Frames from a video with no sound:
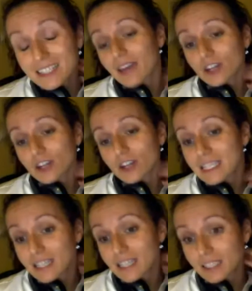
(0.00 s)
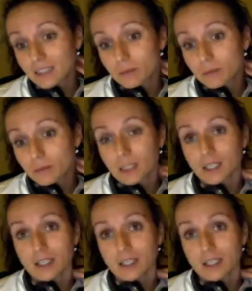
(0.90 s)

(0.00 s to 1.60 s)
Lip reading: take that very easily